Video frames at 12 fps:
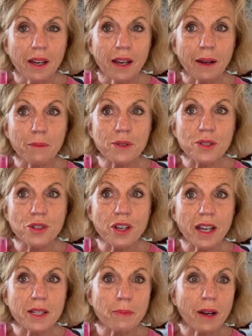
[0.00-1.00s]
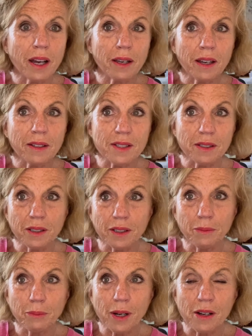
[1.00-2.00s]
and was chaired by
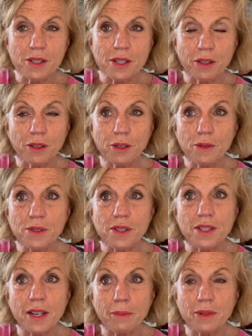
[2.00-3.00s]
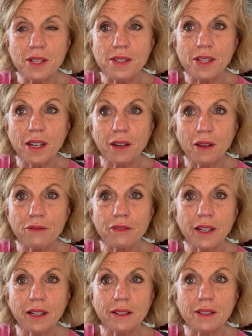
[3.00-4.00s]
Duncan Barton, who's the Deputy CNO for
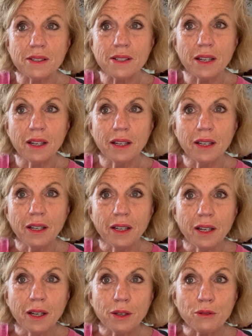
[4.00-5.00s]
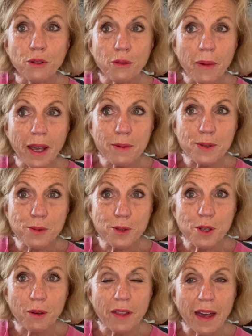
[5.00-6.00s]
England. Ruth May was
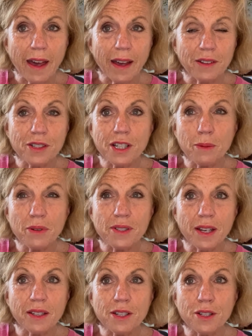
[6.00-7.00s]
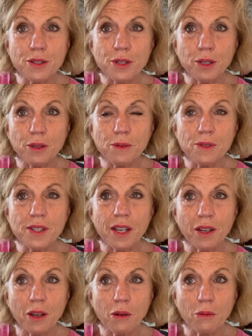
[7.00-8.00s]
also there and she presented two
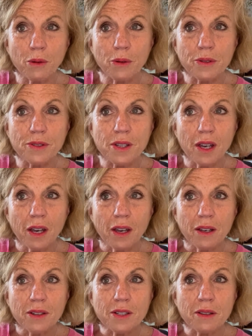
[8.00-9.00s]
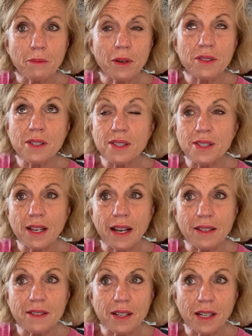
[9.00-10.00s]
CNO awards to the most
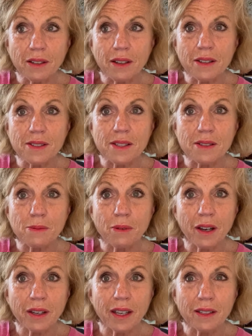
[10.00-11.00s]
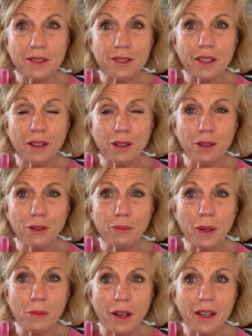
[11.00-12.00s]
astounding nurses working, who've
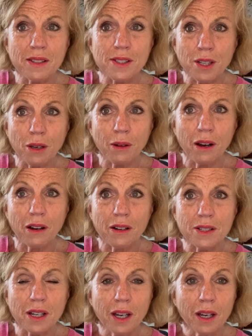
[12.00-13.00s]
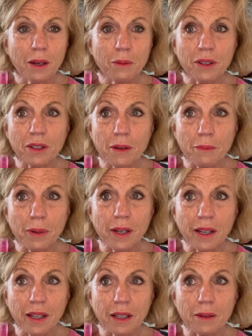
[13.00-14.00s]
been working so hard with
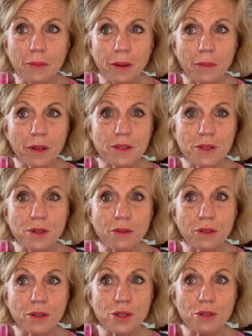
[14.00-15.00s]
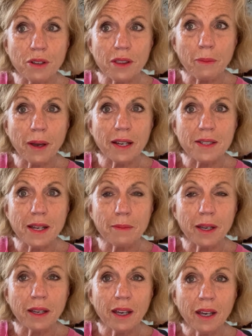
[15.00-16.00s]
complete commitment to during the
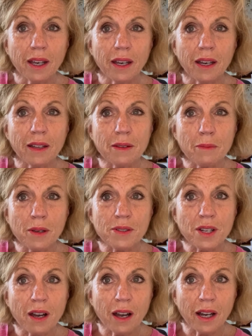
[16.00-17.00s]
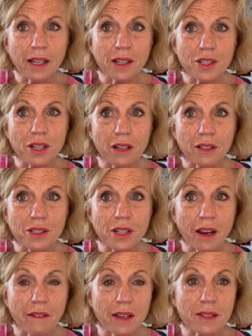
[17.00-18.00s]
pandemic in the most highly charged
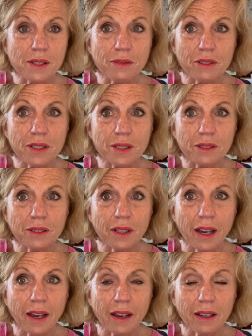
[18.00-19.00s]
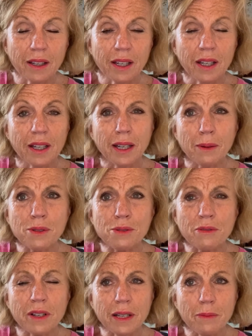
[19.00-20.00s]
areas of critical care. It was
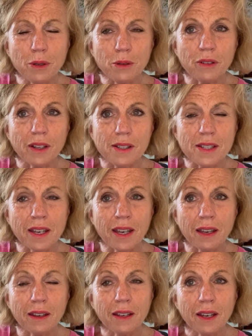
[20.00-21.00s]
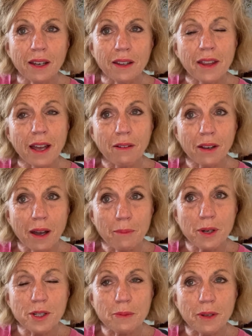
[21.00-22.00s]
really moving to hear their
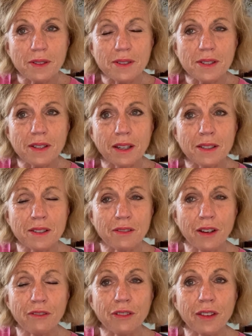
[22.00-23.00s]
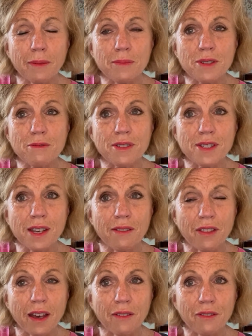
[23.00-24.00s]
accomplishments and for them to
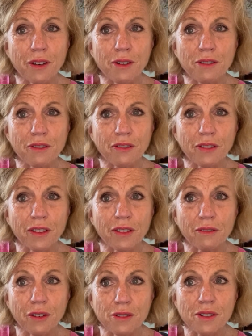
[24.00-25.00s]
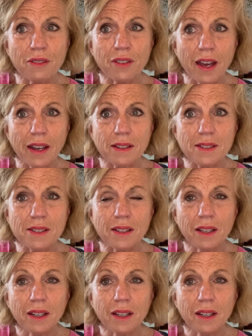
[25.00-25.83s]
receive their vote of thanks,